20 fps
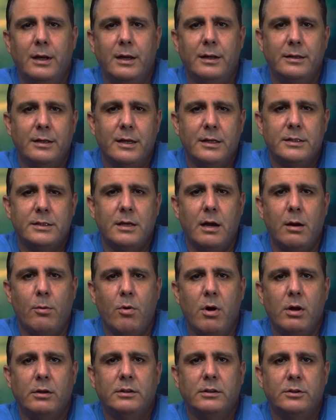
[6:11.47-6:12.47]
And yes, I
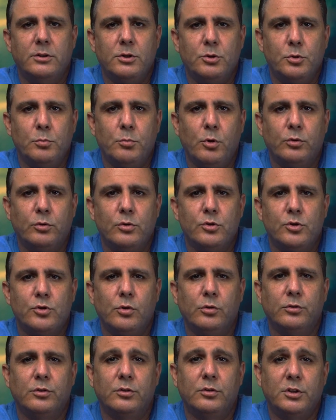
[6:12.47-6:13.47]
wanted the remote
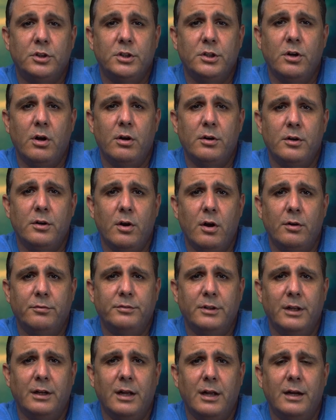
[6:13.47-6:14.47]
control to turn on and off
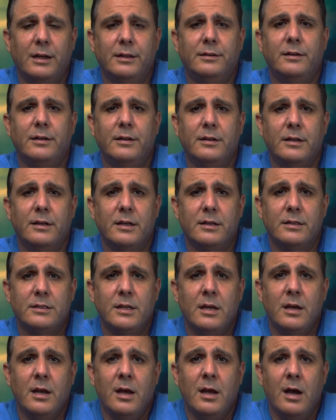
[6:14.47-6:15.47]
the light. And yes,
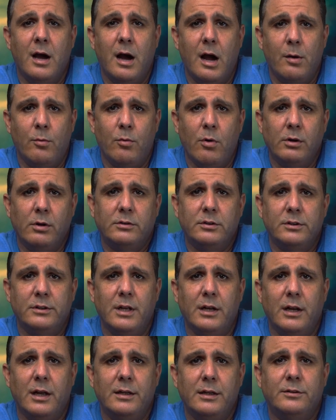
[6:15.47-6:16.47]
I wanted
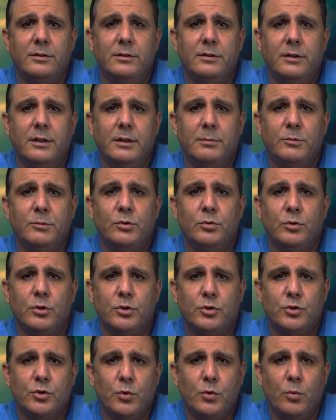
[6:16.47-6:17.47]
the light to dim to a
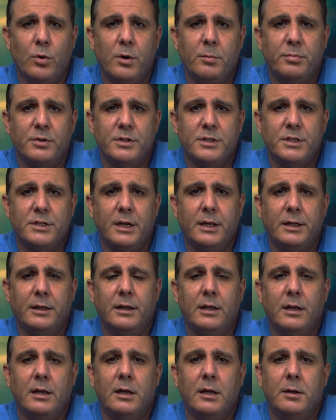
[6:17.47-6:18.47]
true 1%.
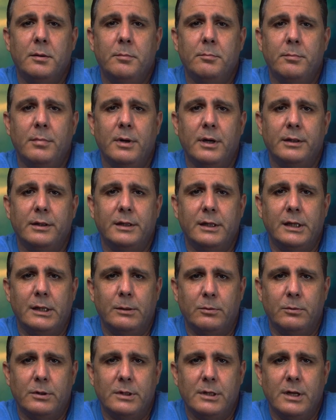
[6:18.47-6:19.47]
But it
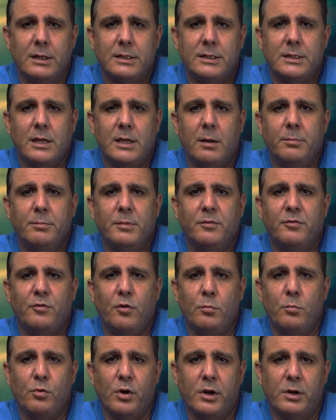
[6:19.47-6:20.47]
would not stop me
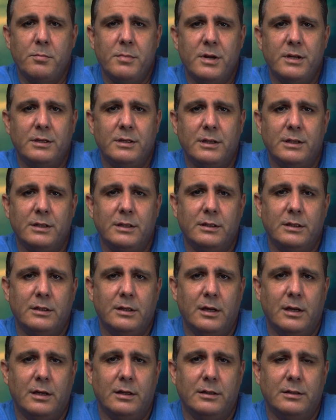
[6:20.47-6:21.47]
from recommending
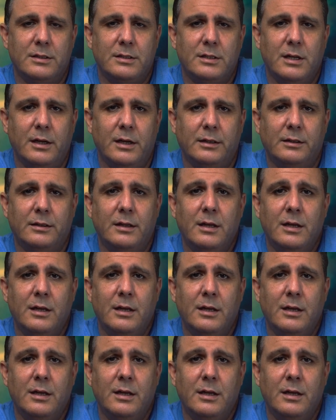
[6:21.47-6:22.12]
this light.